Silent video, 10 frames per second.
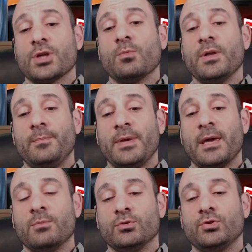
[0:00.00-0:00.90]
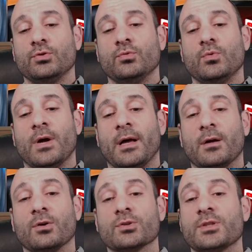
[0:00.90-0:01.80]
will be able to
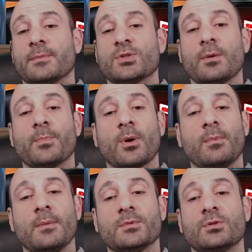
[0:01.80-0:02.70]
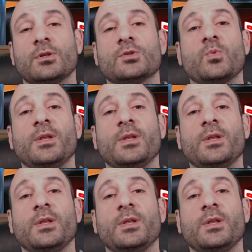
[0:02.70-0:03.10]
cause them some problems to a